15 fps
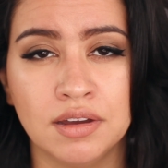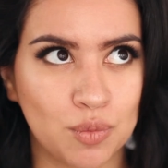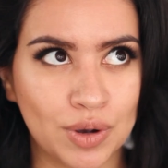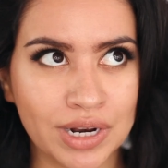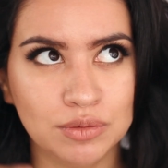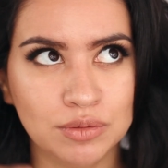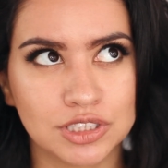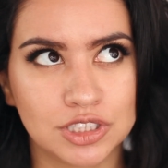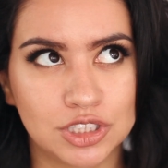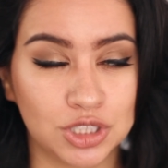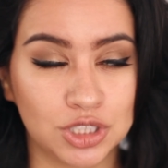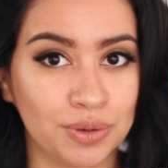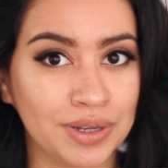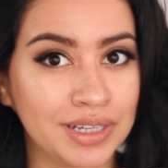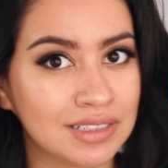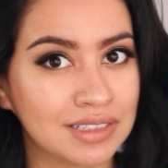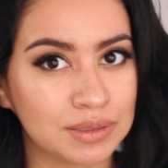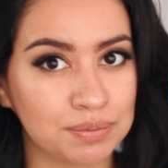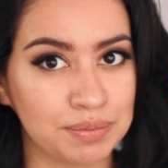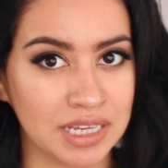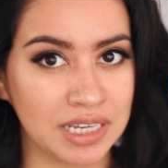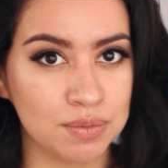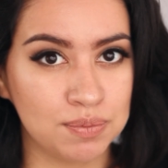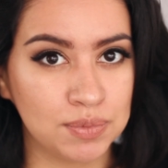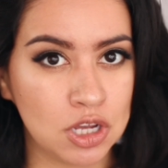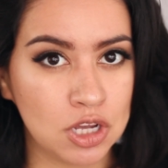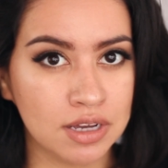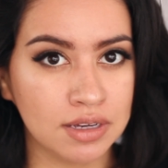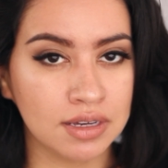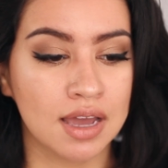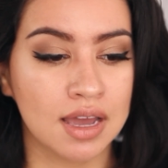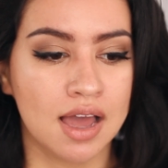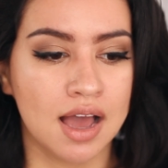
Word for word: When I was doing this makeup look,